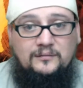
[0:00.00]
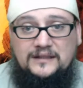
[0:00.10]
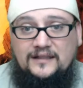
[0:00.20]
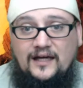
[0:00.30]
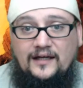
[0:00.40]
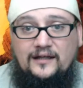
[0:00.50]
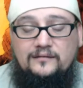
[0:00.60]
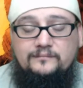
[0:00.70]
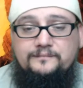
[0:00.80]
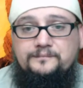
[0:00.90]
the
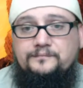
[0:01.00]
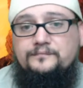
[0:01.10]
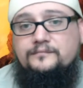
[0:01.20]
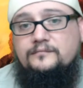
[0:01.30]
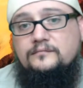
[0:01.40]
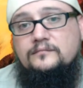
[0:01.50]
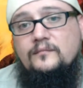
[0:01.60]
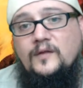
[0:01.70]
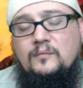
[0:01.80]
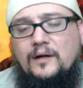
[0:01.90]
Messiah,
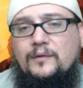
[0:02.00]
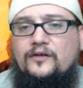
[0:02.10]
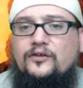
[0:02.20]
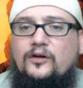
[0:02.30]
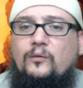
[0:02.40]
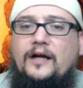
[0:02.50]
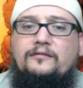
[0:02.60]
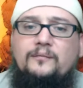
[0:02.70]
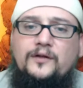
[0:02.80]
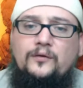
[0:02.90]
but I'm going to turn
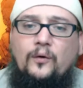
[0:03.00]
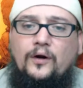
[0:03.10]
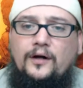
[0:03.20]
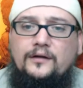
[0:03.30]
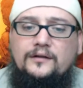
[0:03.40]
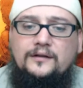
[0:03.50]
away from the Torah."